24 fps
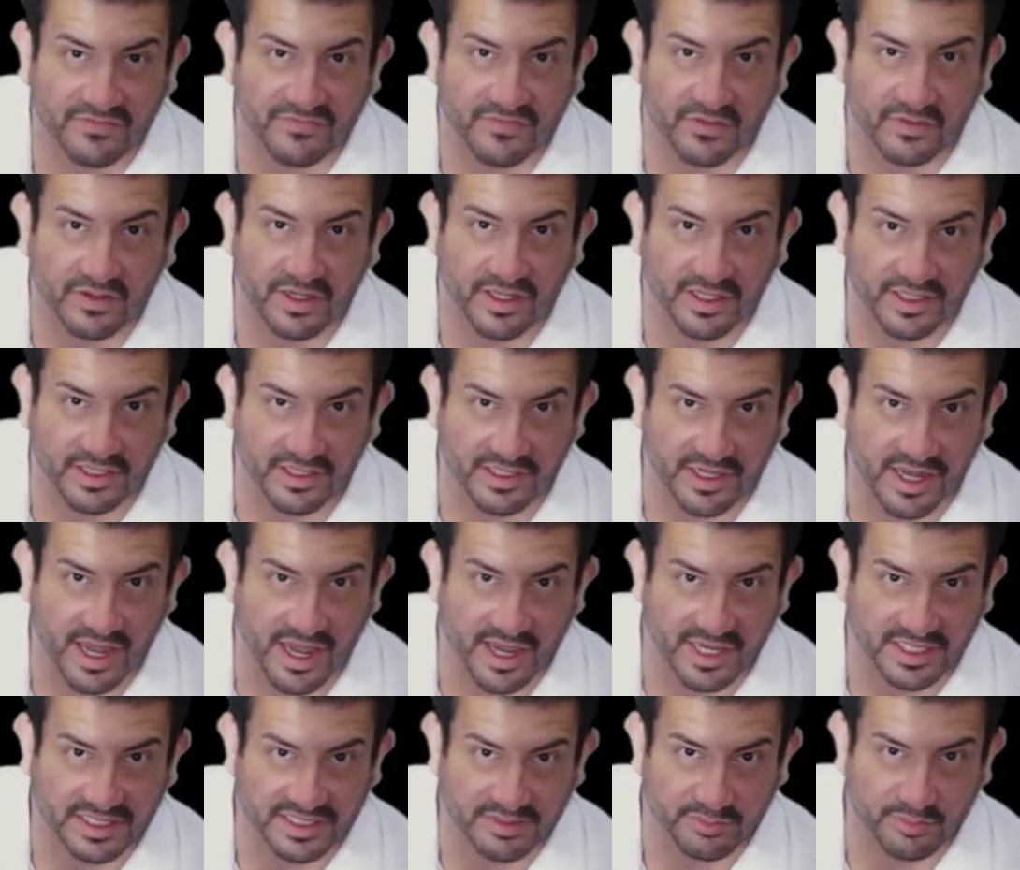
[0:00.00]
feel like an
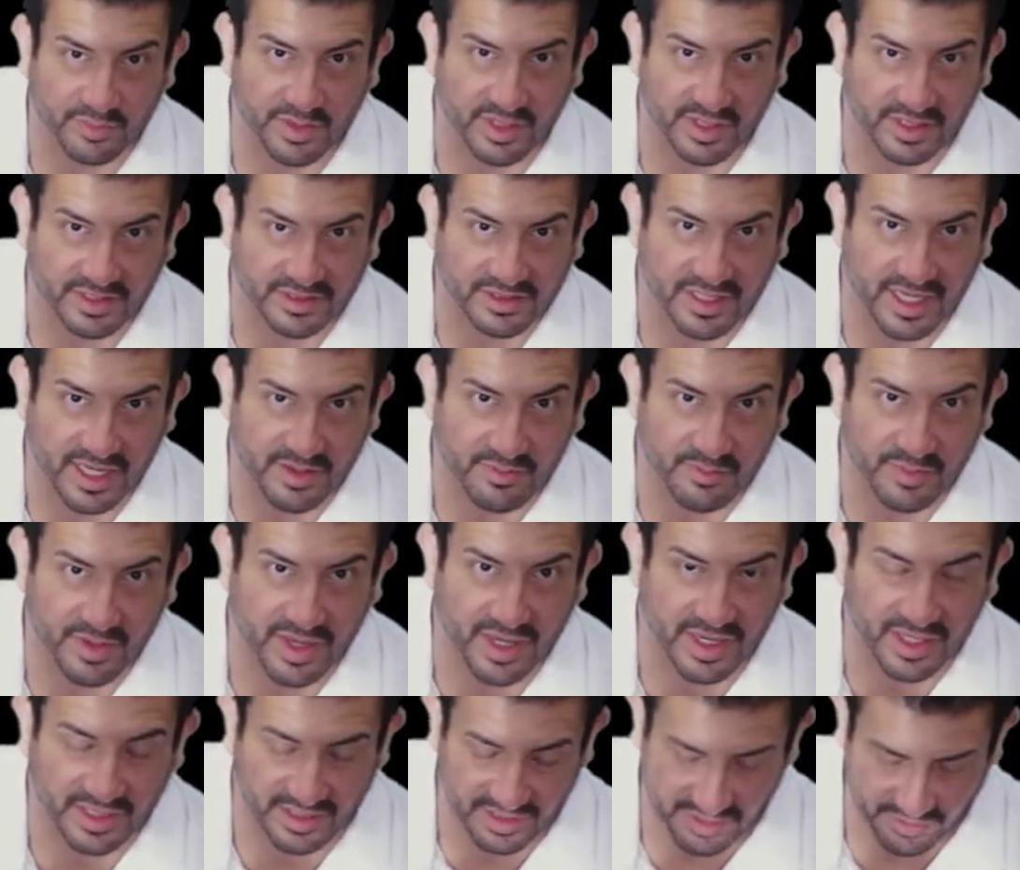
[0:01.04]
ice pick type pain.